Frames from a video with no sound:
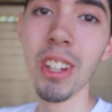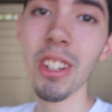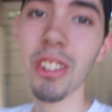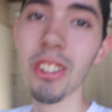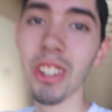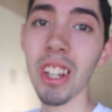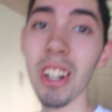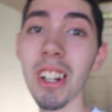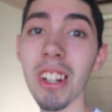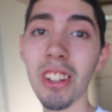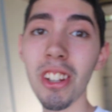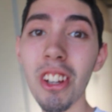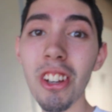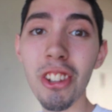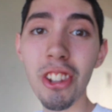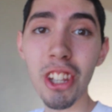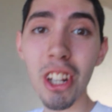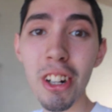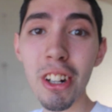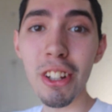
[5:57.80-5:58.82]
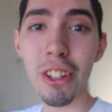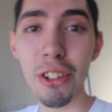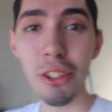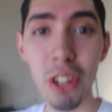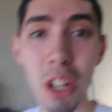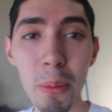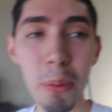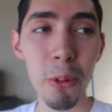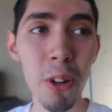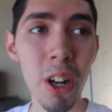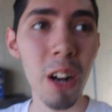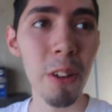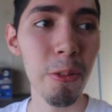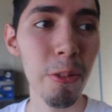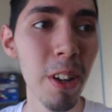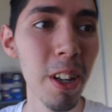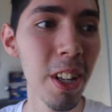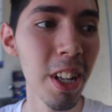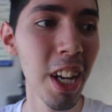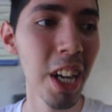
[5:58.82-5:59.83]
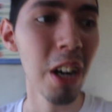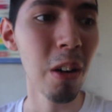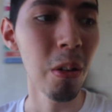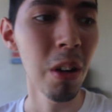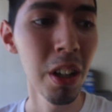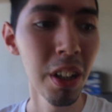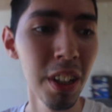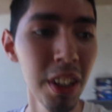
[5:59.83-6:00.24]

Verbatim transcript: this getting this getting slipper off right now.